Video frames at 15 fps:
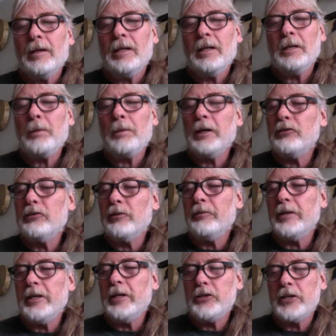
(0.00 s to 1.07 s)
in the place of
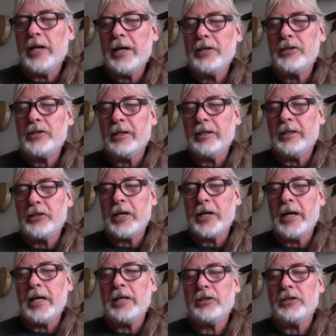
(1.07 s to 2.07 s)
initiation and change